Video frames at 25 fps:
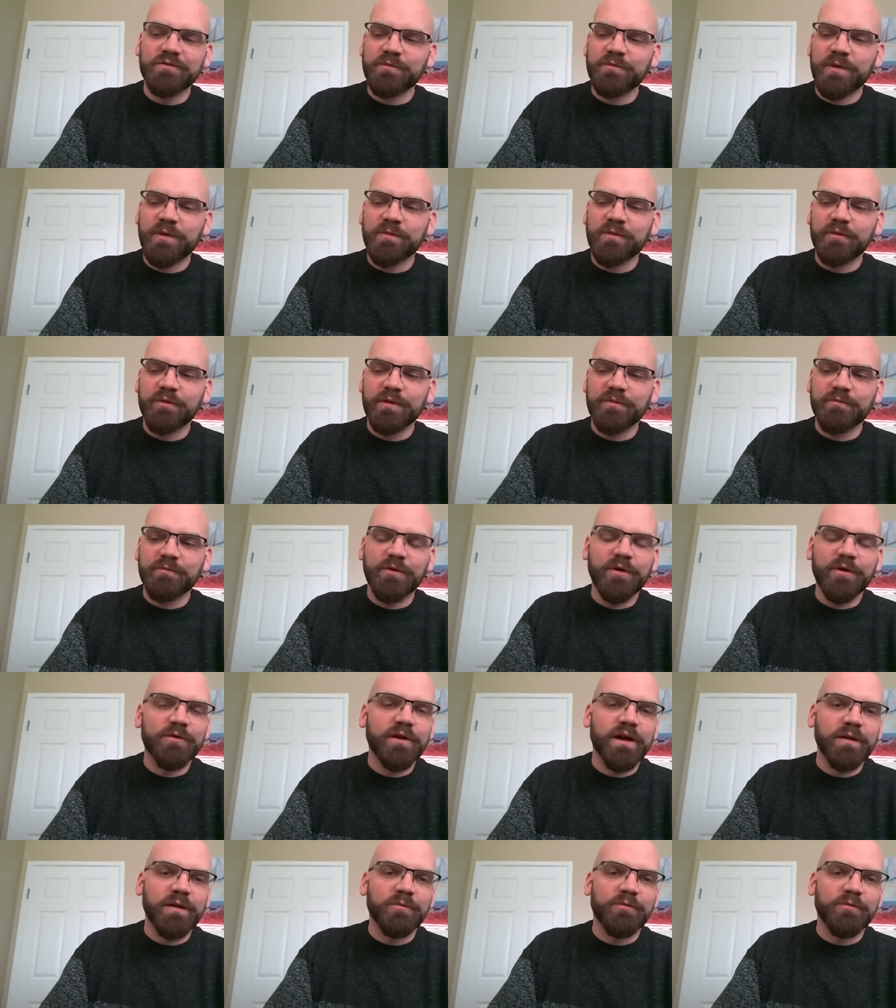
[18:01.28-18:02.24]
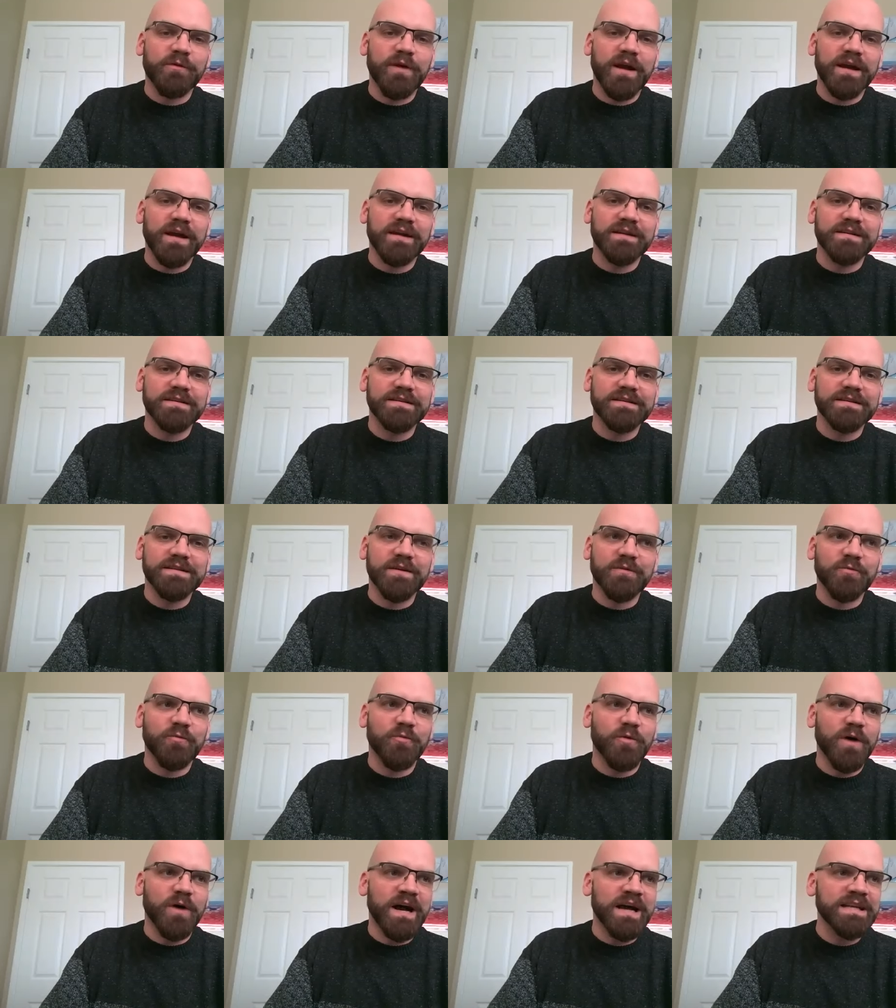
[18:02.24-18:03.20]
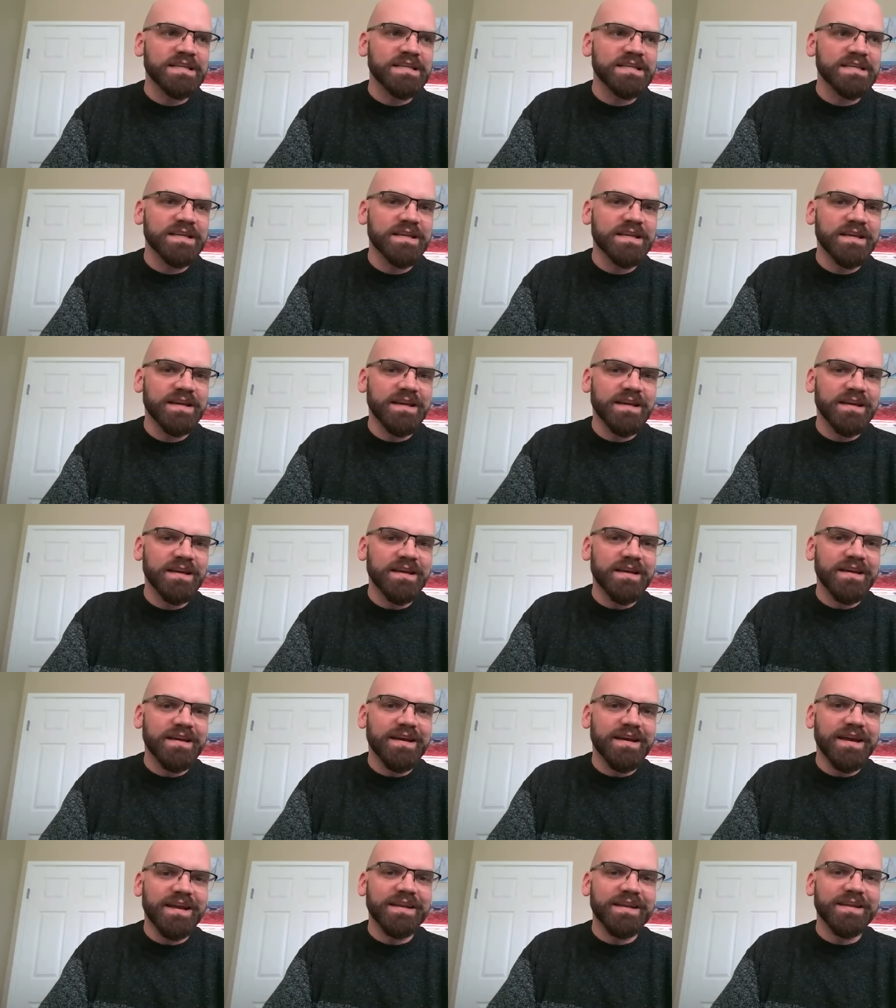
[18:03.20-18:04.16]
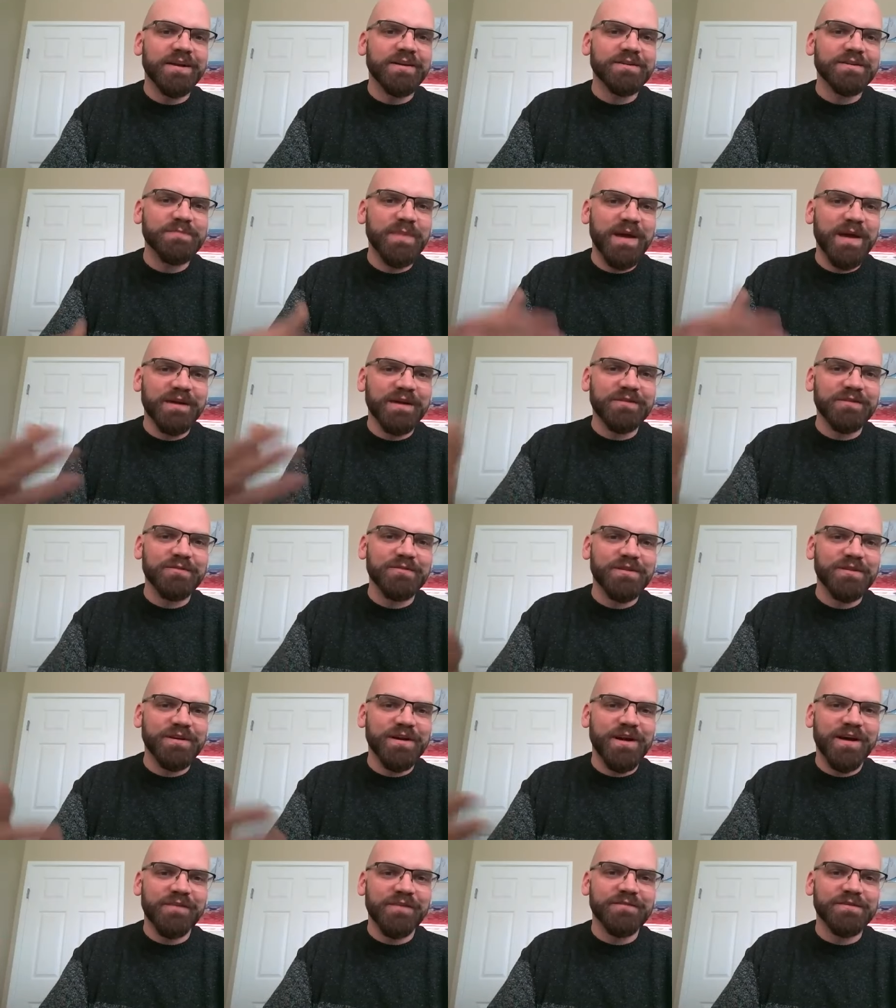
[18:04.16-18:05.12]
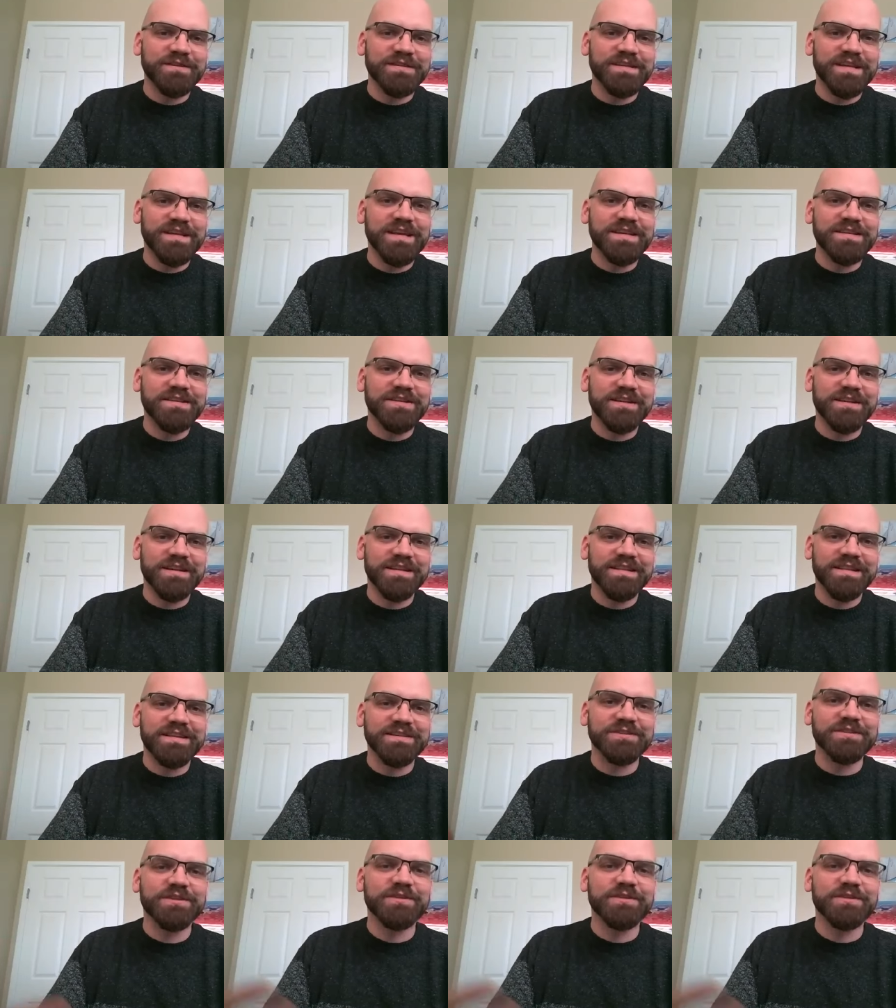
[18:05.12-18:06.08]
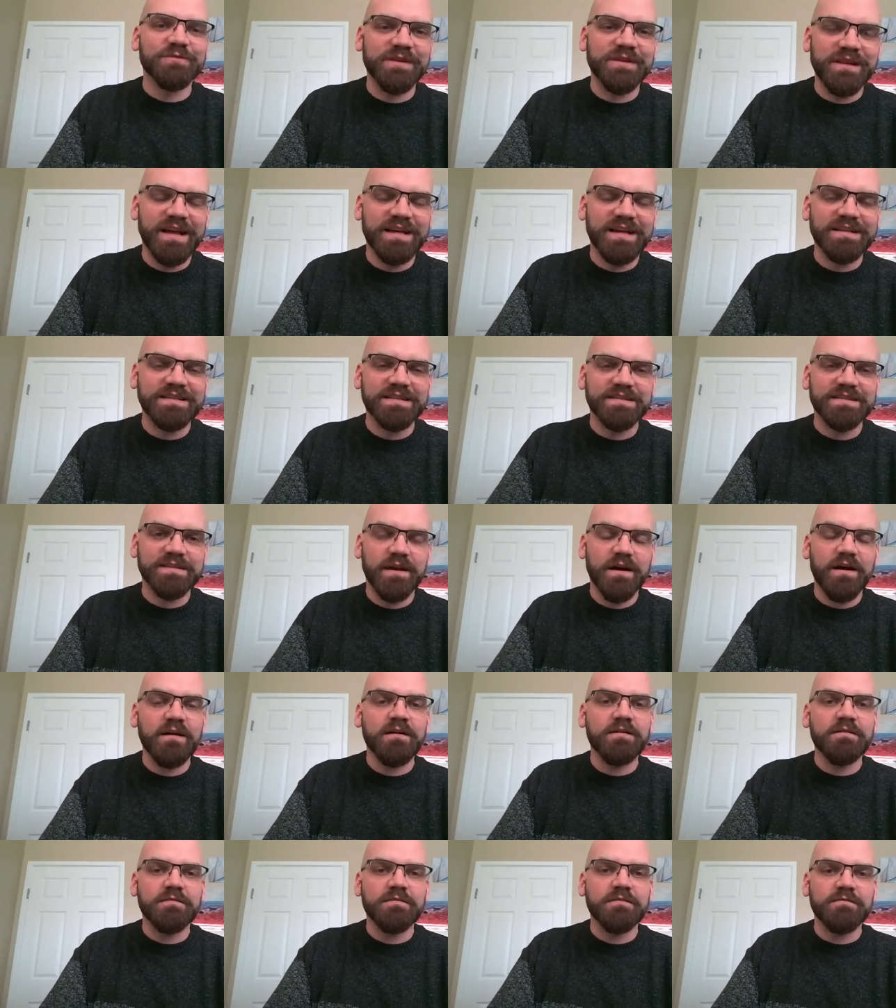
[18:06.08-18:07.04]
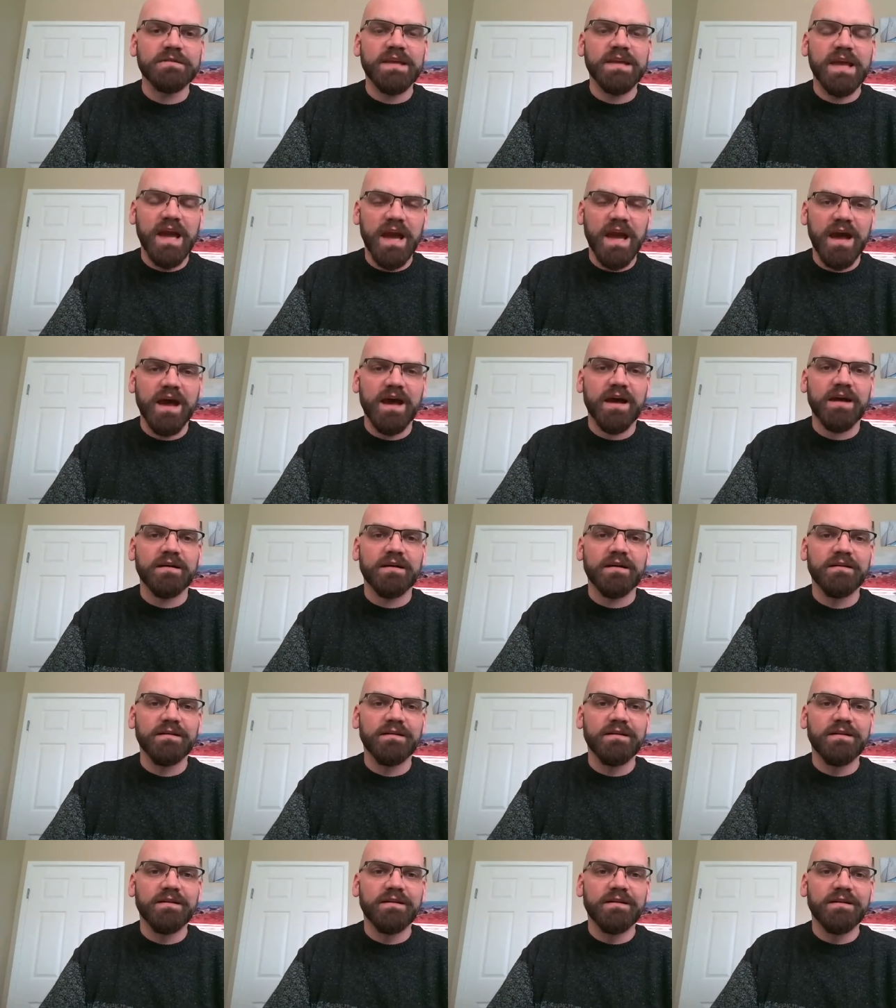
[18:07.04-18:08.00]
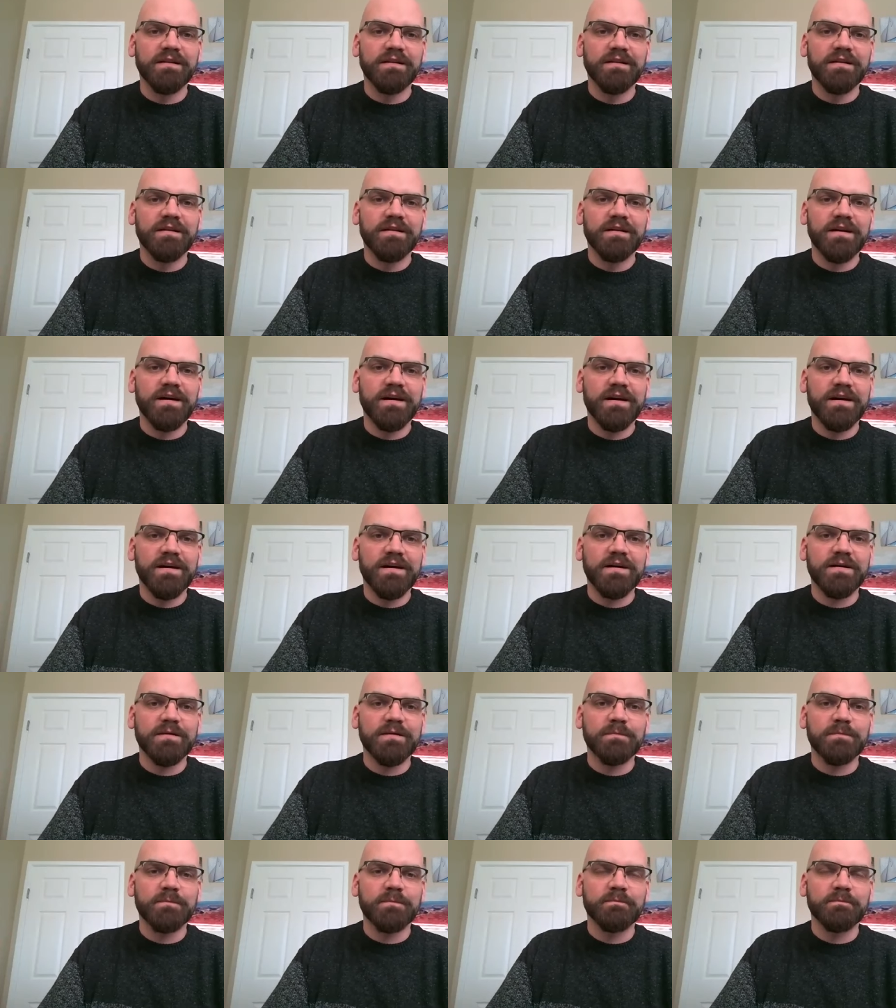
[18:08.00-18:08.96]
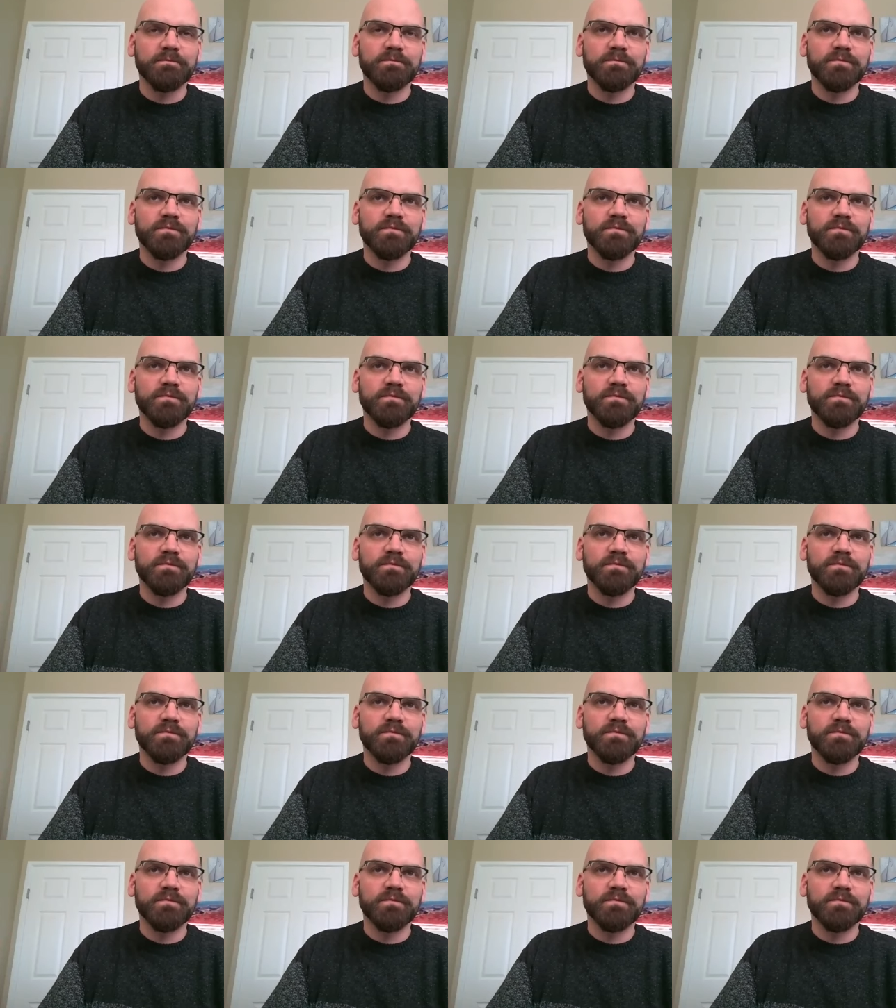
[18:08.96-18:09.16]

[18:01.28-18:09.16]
remember we broke up right and she said what and he goes back through the conversation and then she realizes oh yeah um,